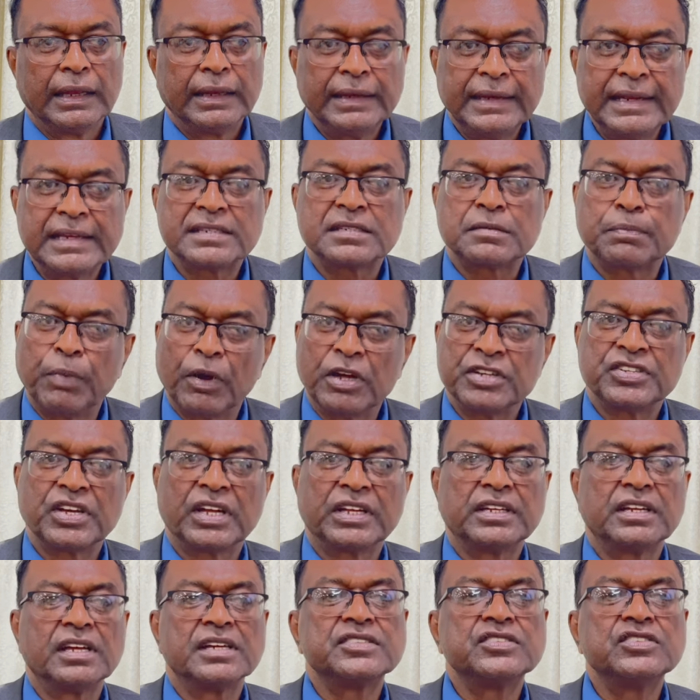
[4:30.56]
This
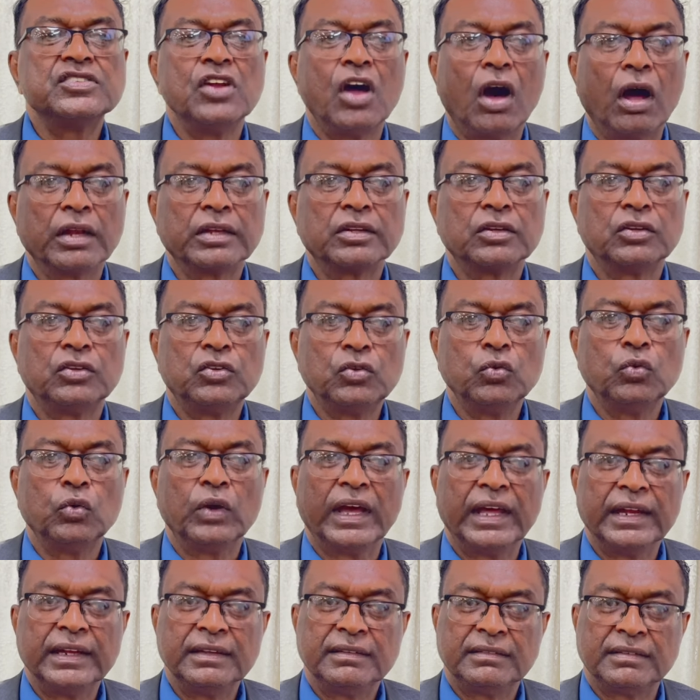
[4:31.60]
budget does not do
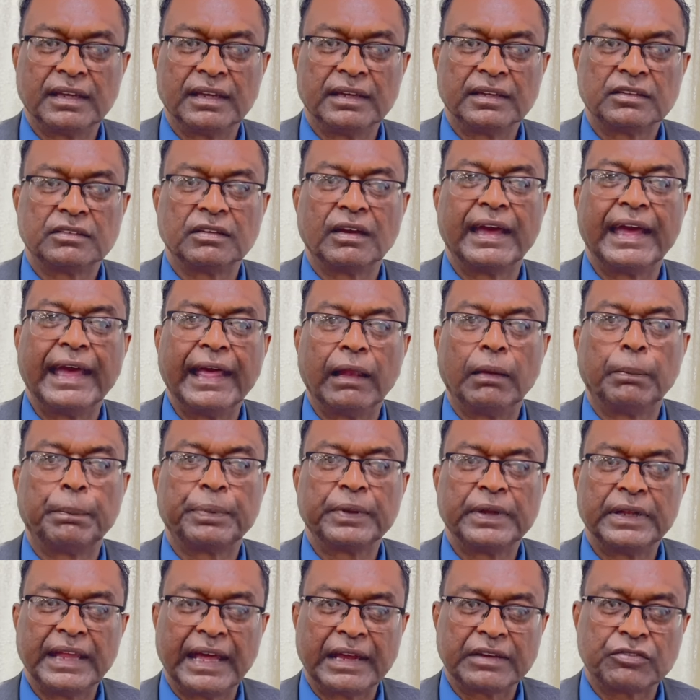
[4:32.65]
anything to help
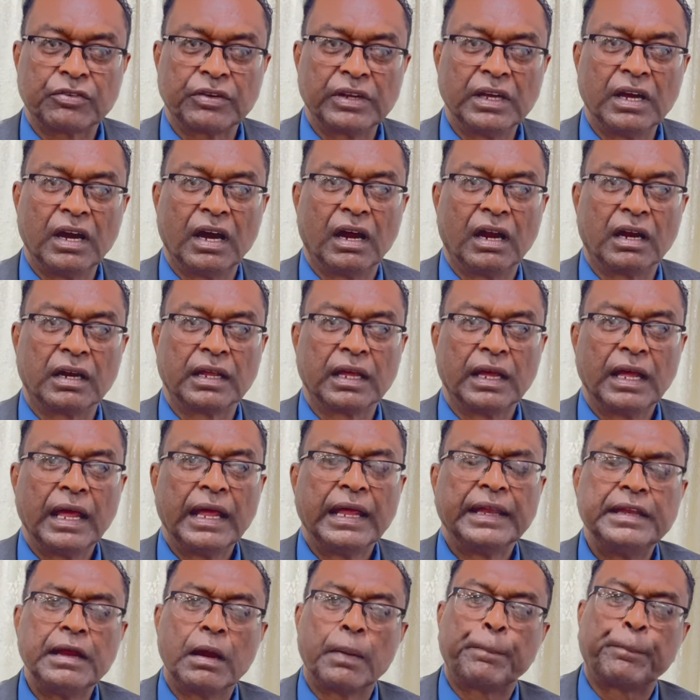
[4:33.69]
in that regard.
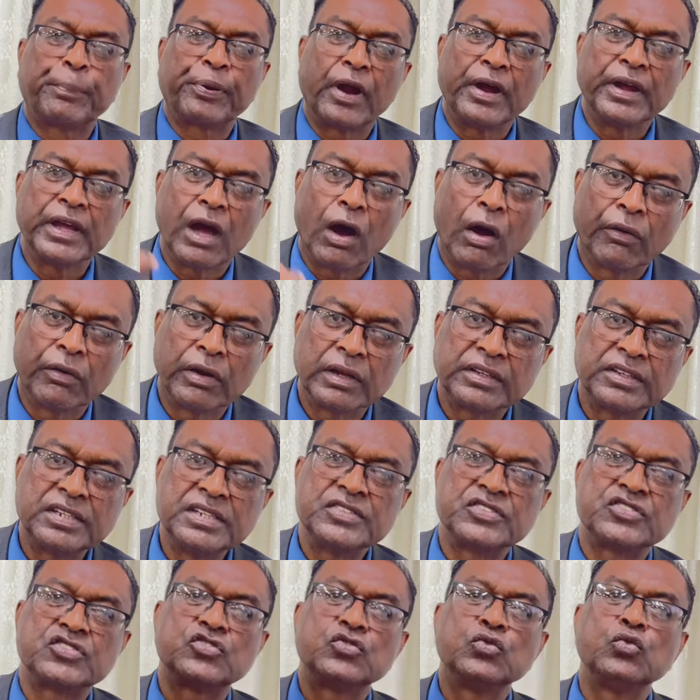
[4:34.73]
Their
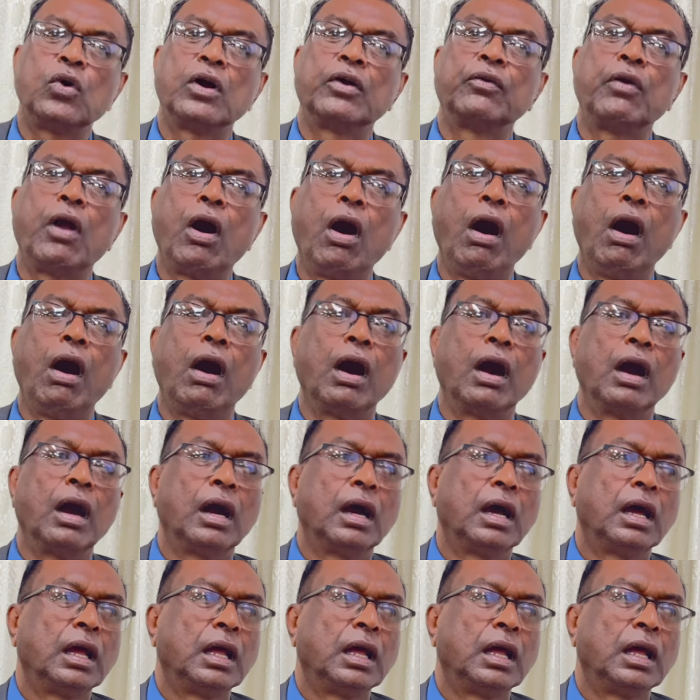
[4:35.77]
priorities too are wrong.